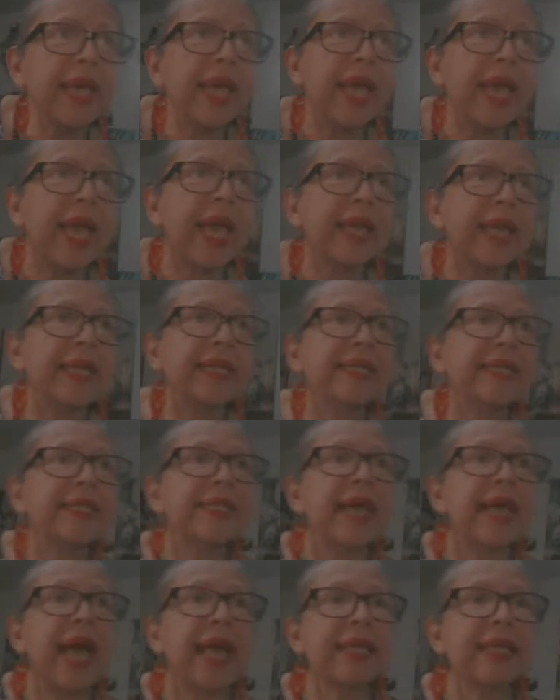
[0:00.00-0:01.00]
and its
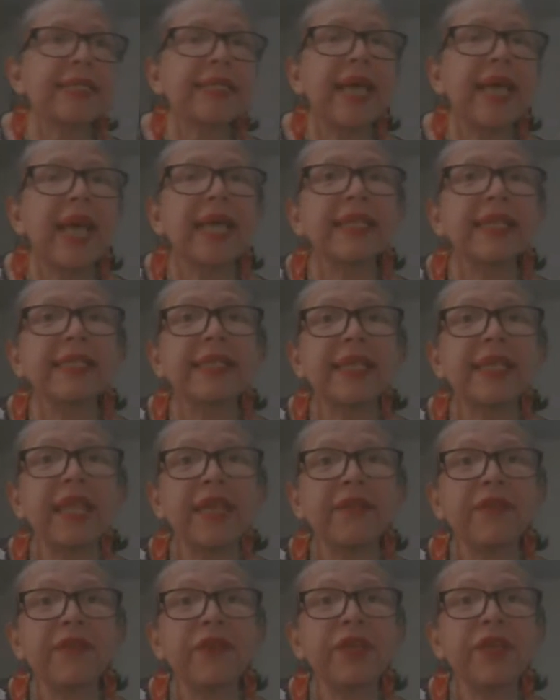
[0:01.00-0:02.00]
anti
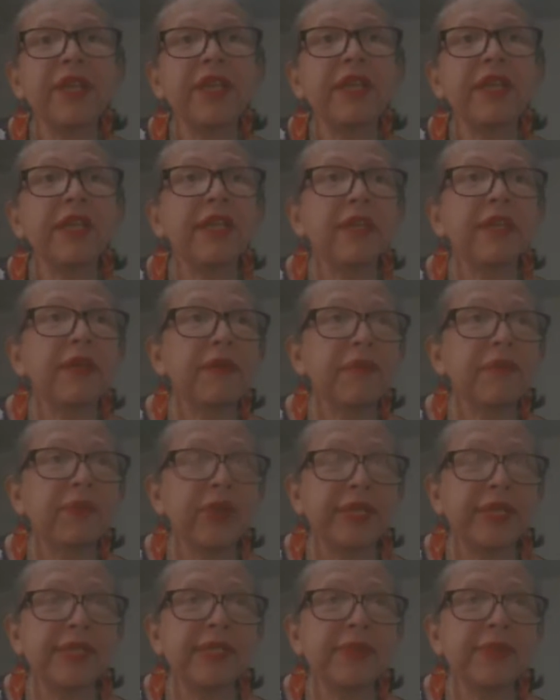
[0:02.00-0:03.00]
slavery
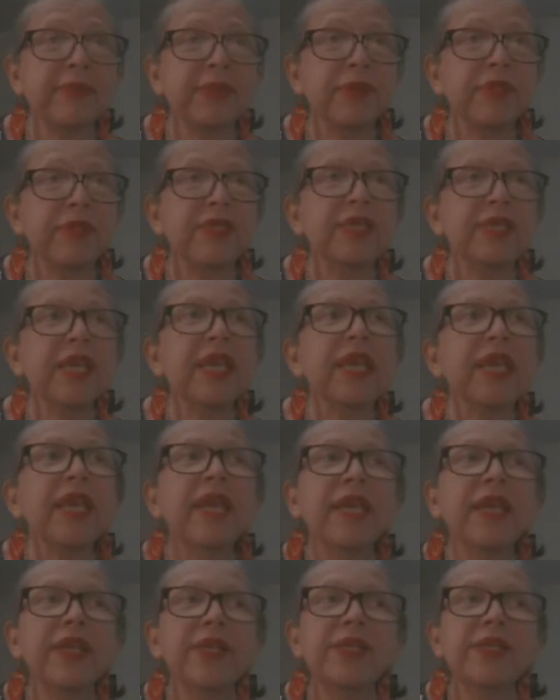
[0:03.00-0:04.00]
principles.
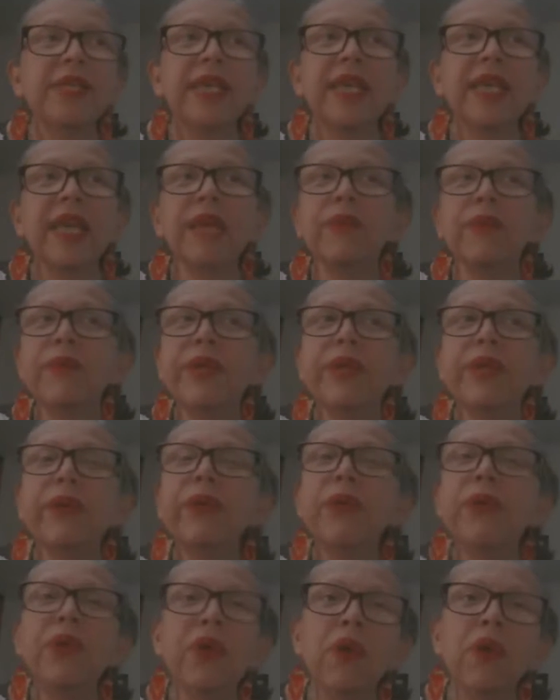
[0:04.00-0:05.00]
You see, and we
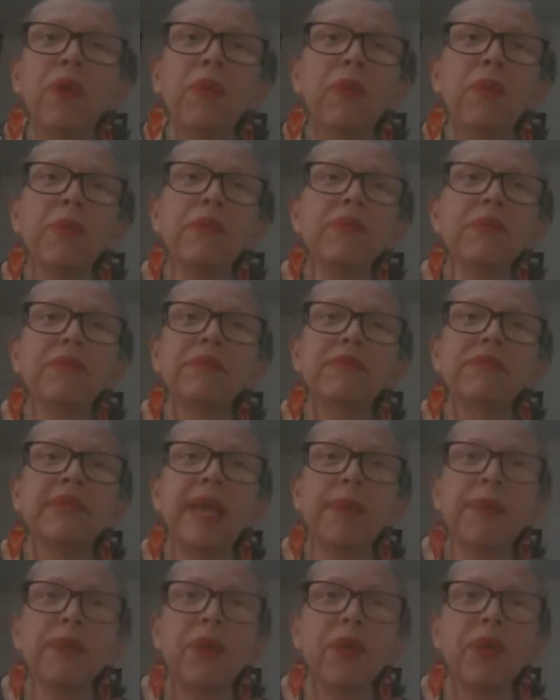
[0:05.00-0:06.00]
don't know
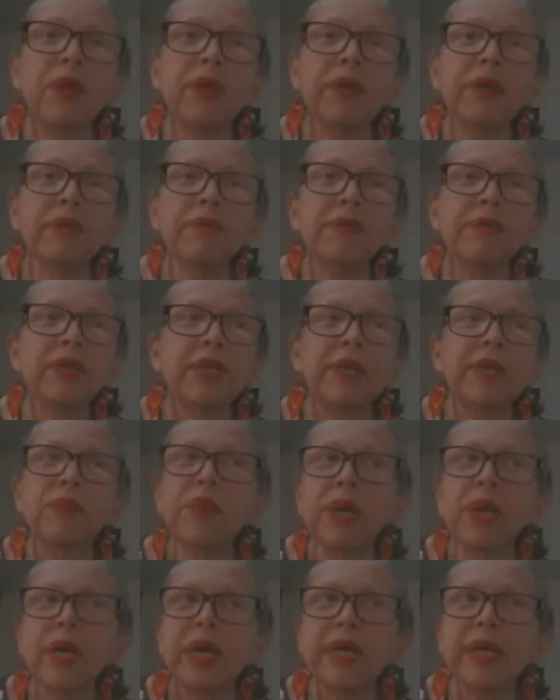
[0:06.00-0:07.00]
Napoleon
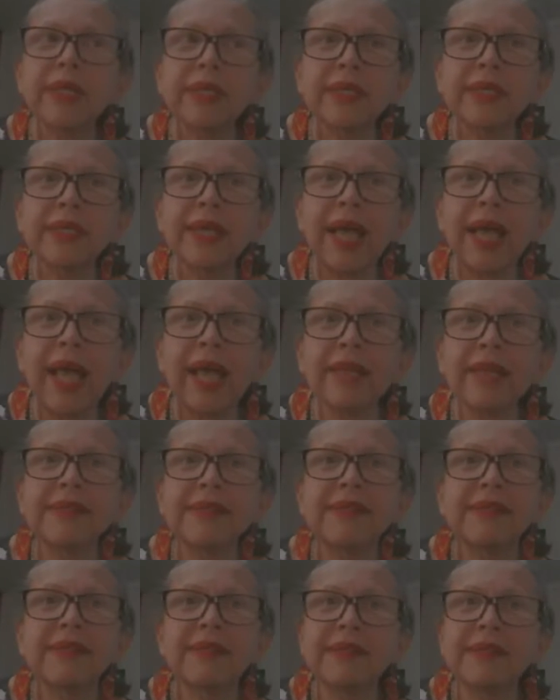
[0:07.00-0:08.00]
Bonaparte
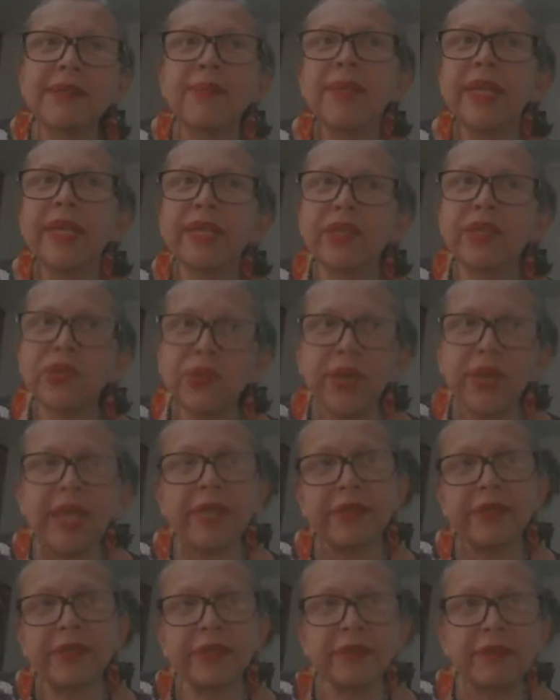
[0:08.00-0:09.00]
as the big traitor